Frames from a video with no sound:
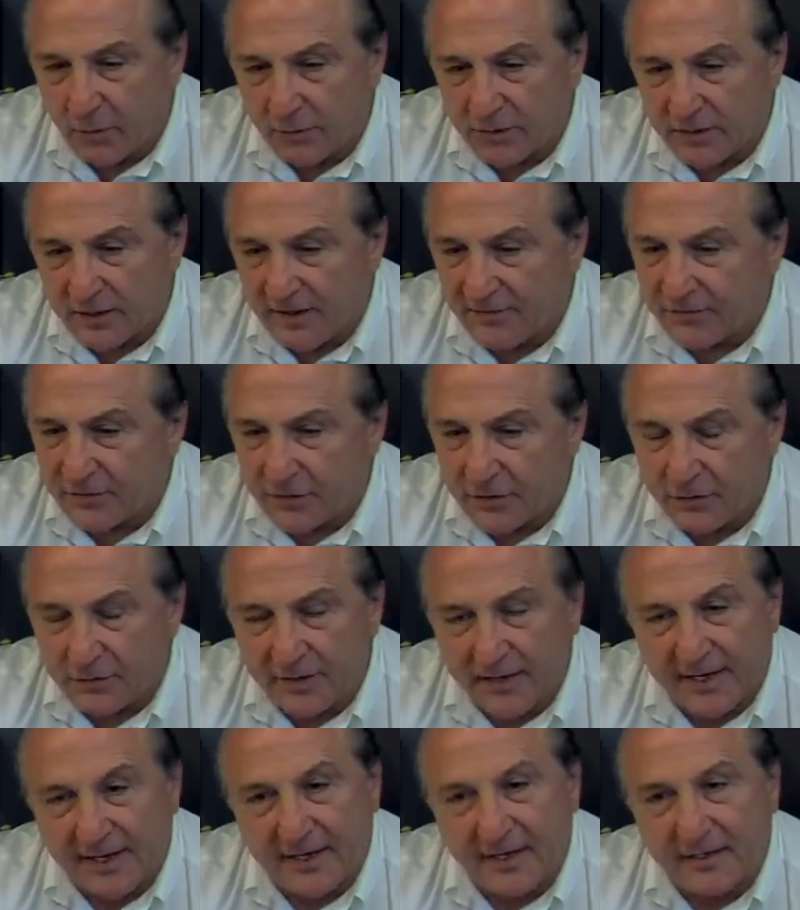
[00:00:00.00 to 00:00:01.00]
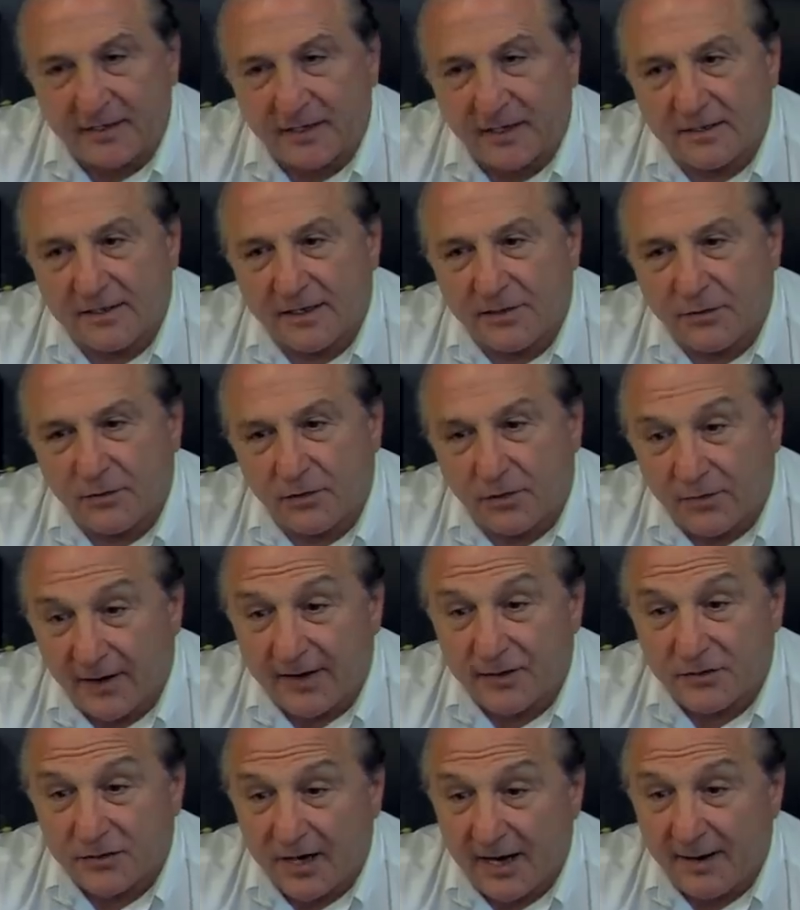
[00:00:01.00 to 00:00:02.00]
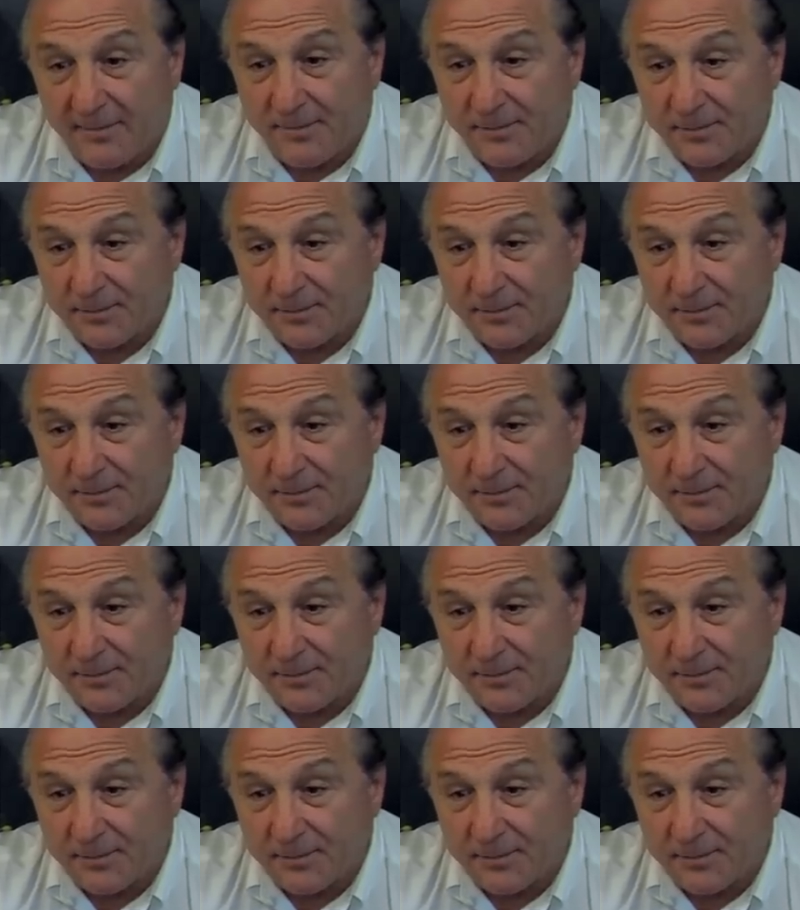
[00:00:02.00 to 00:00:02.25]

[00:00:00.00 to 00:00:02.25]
know what they have to do, they get it done, they do a great job